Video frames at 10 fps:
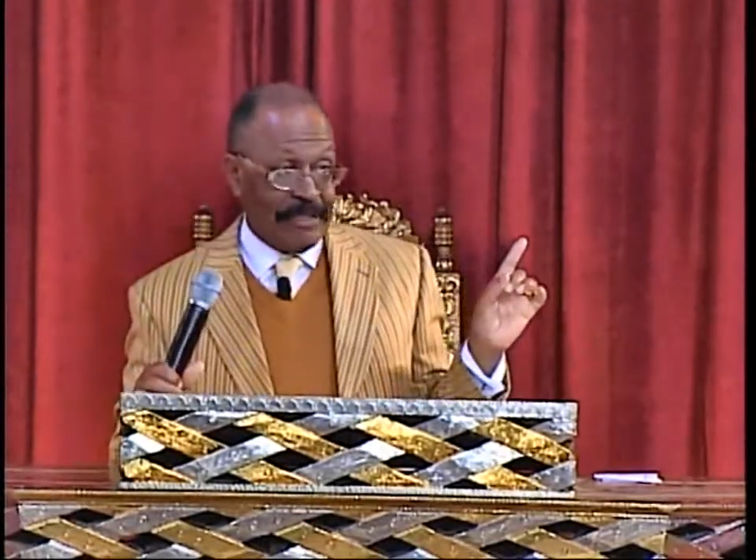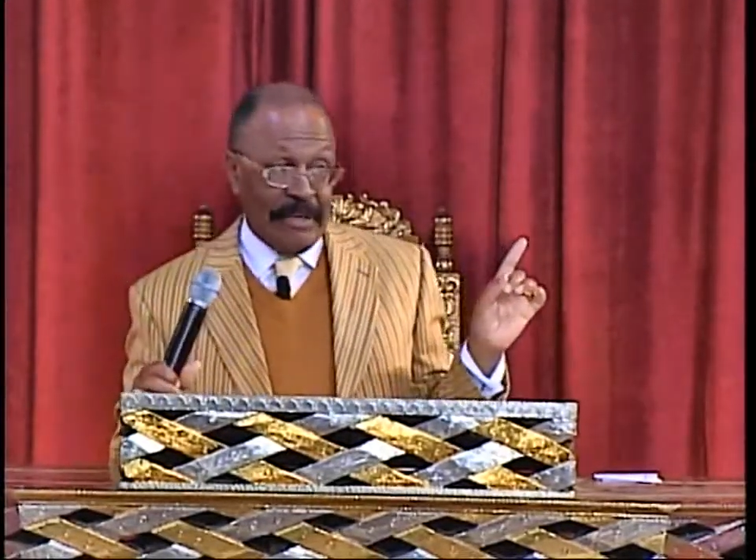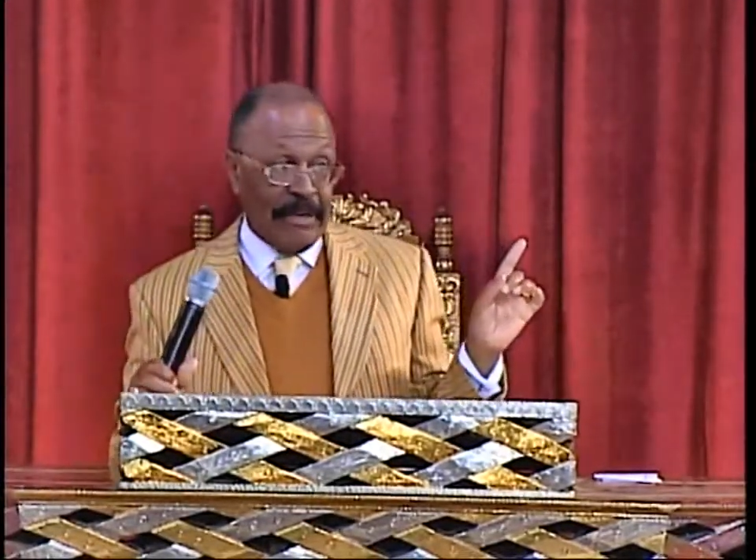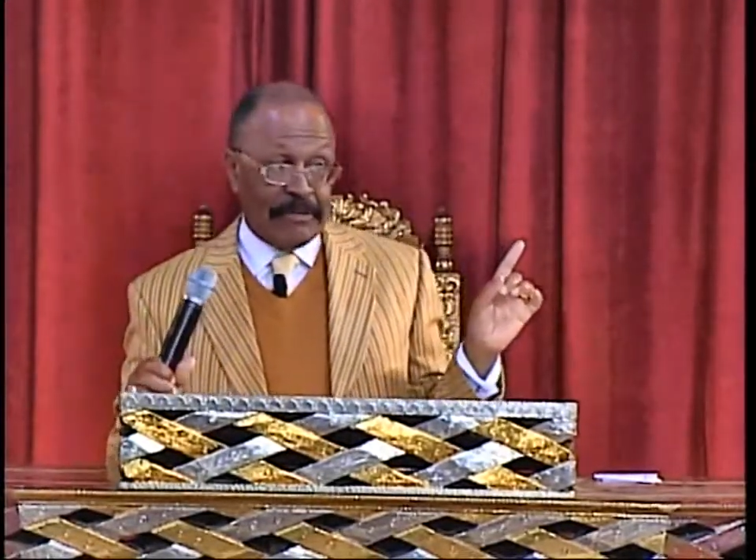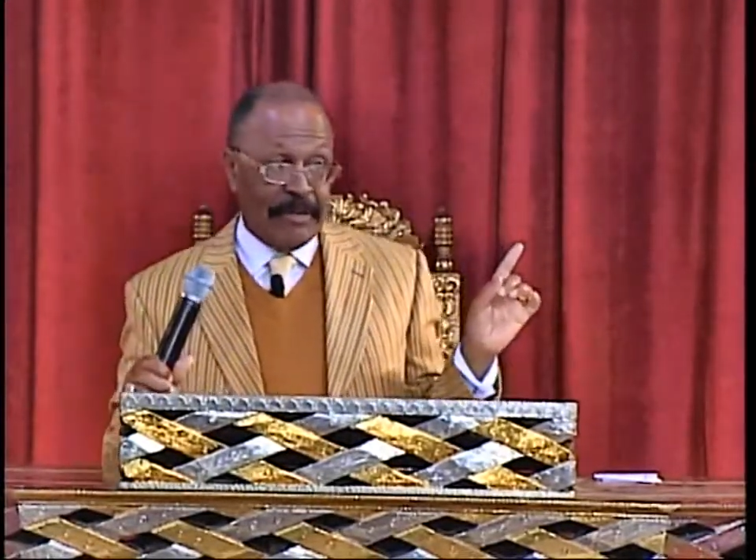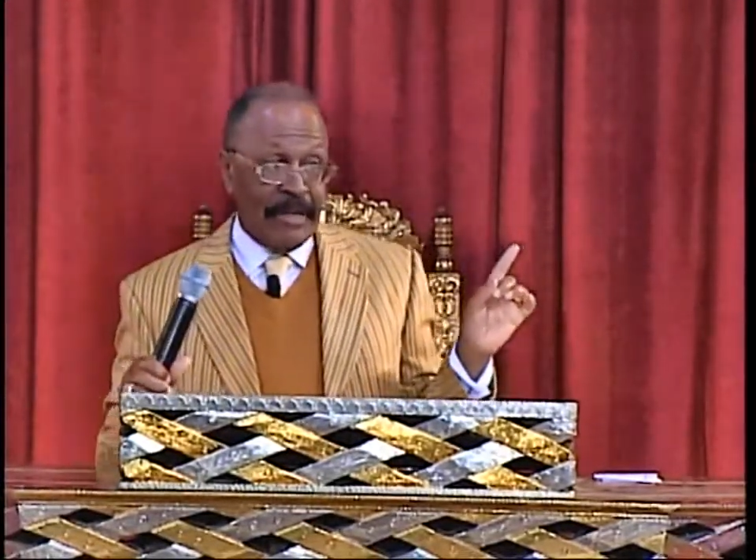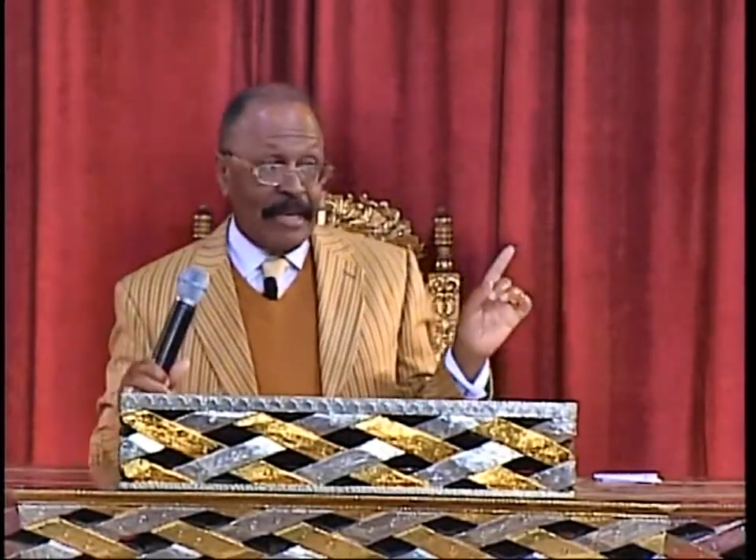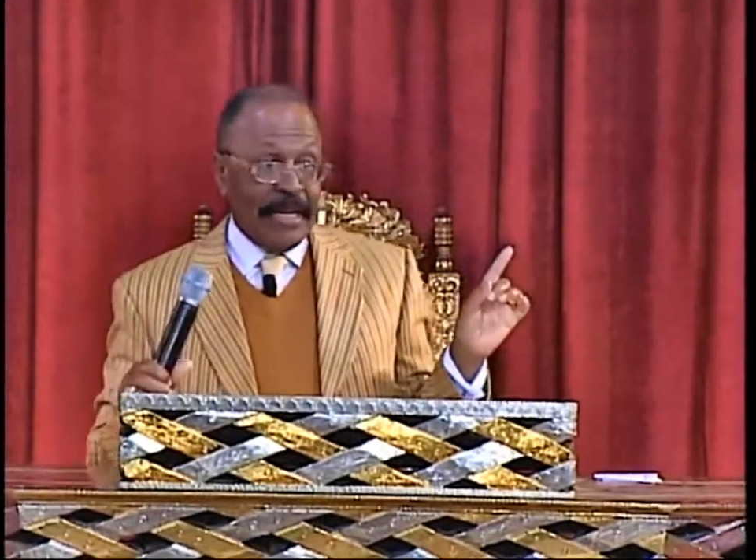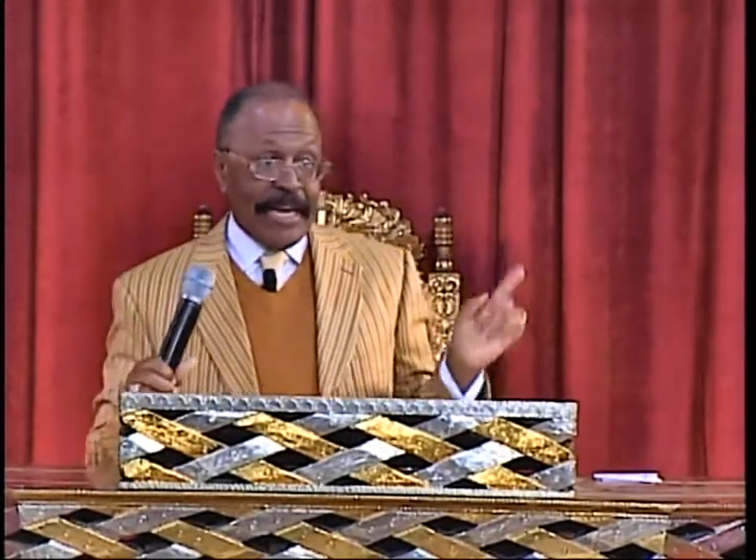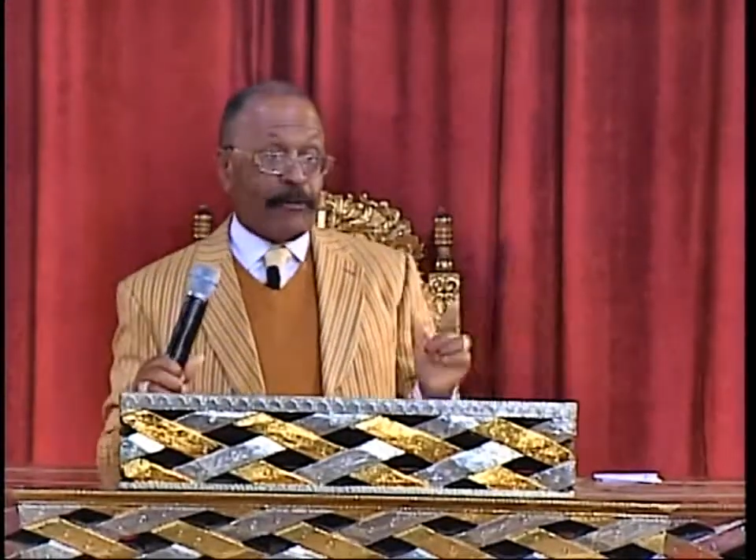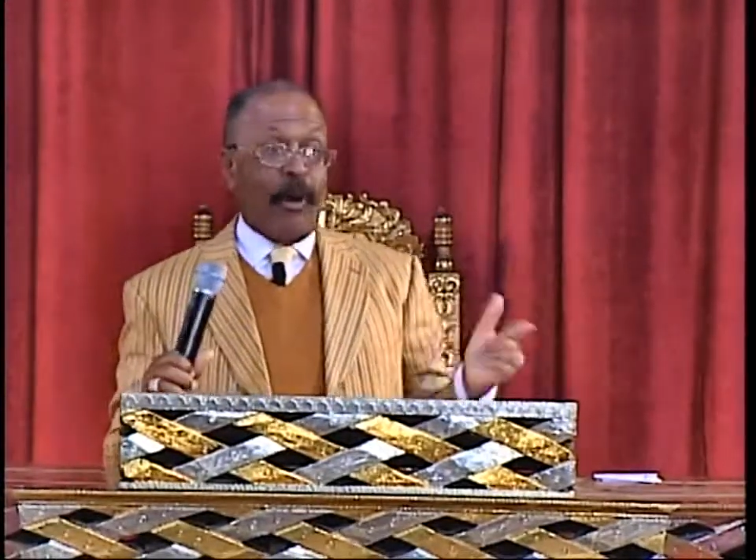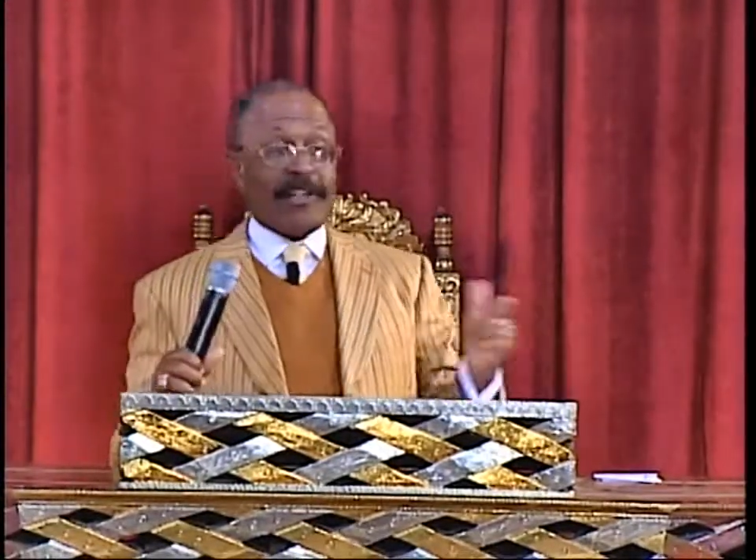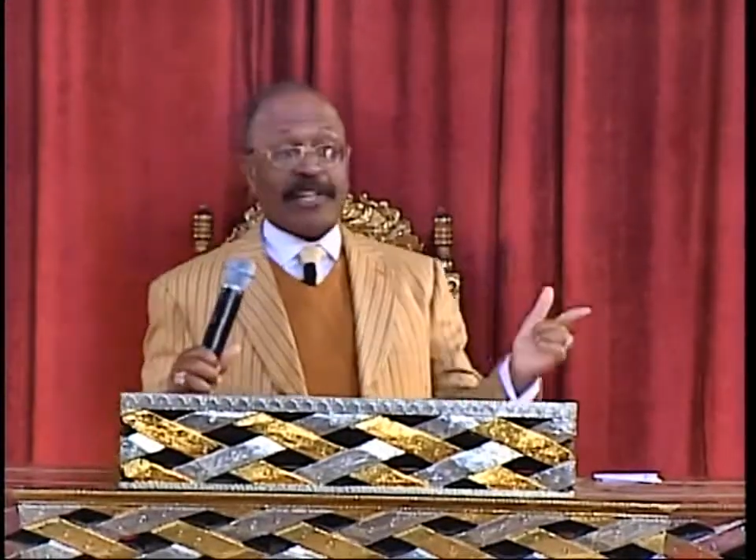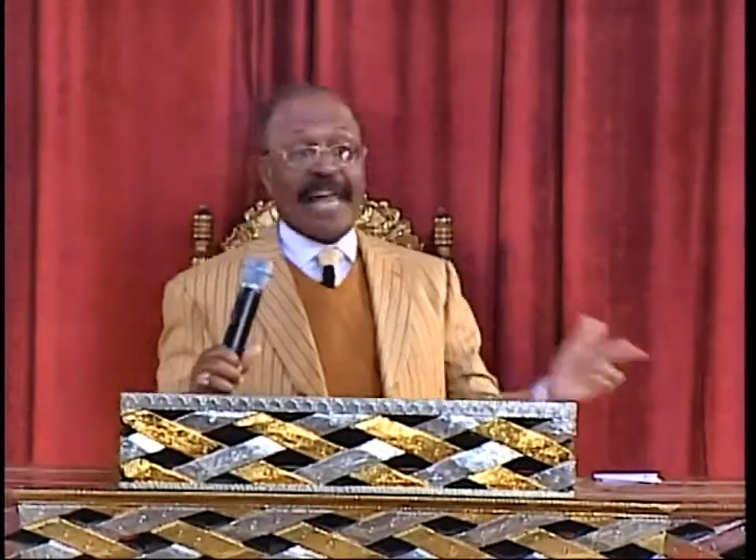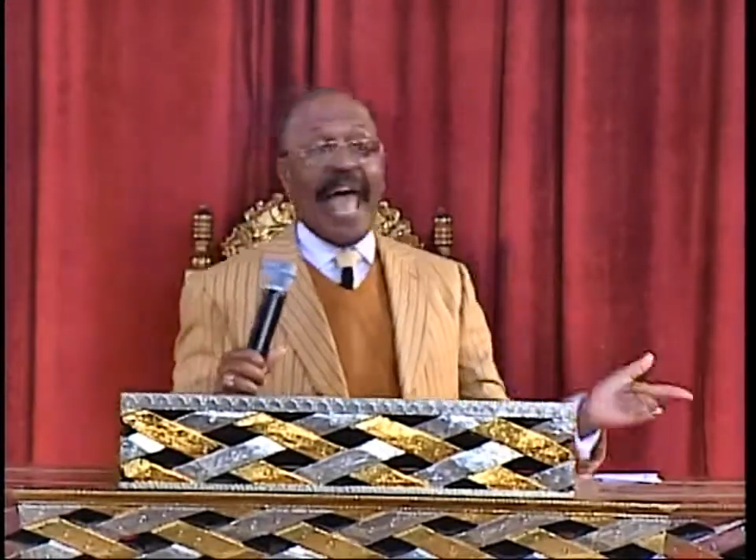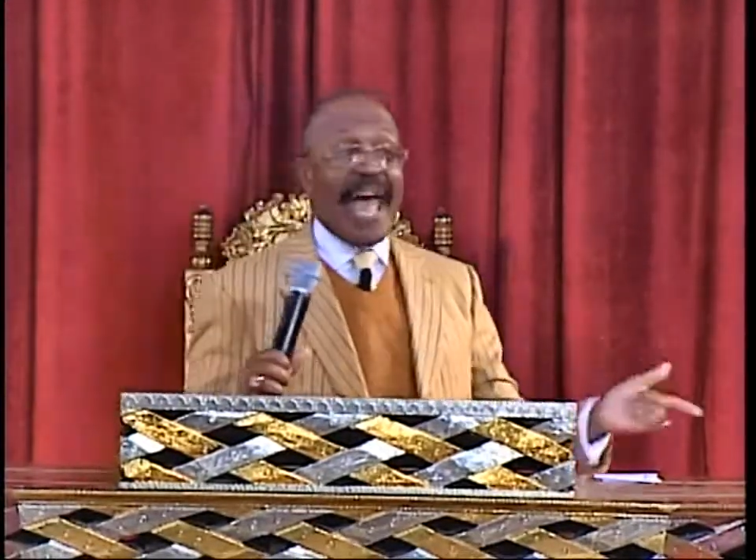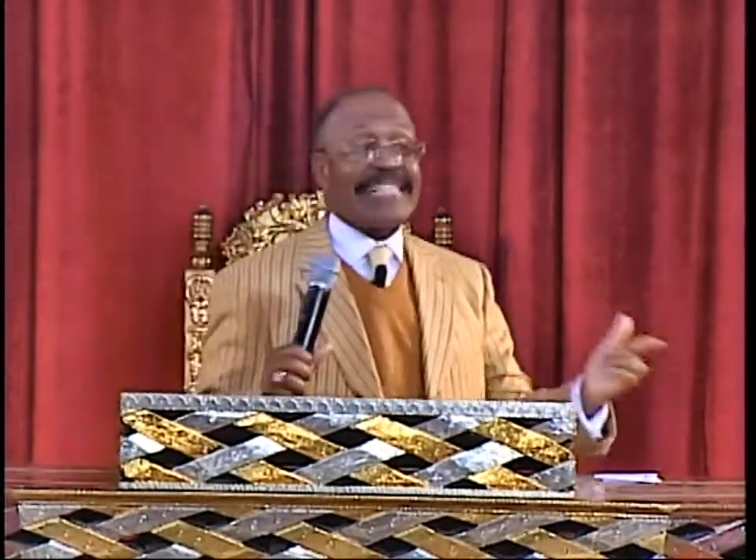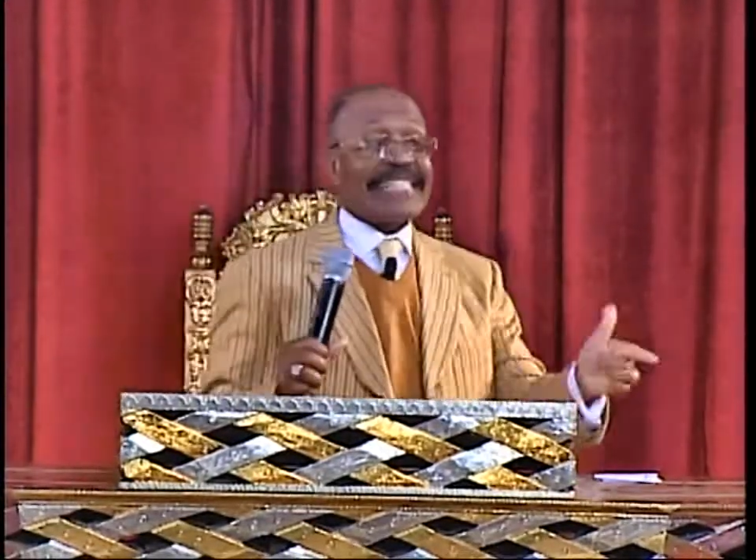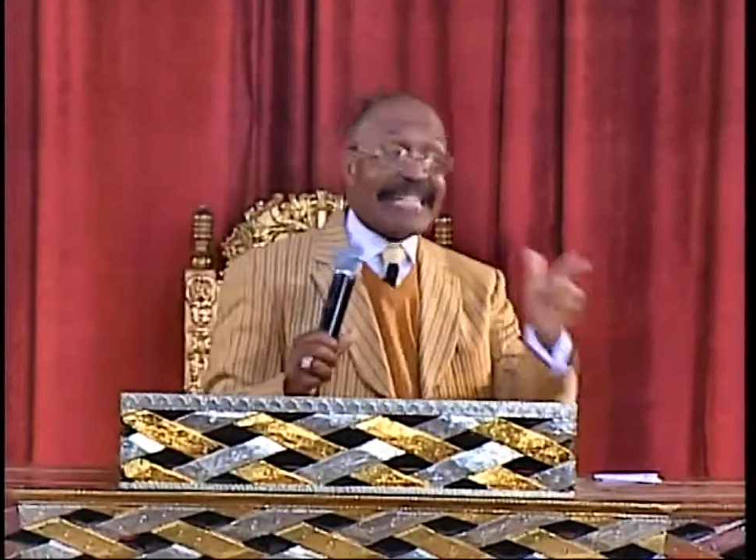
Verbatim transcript: know, it wasn't as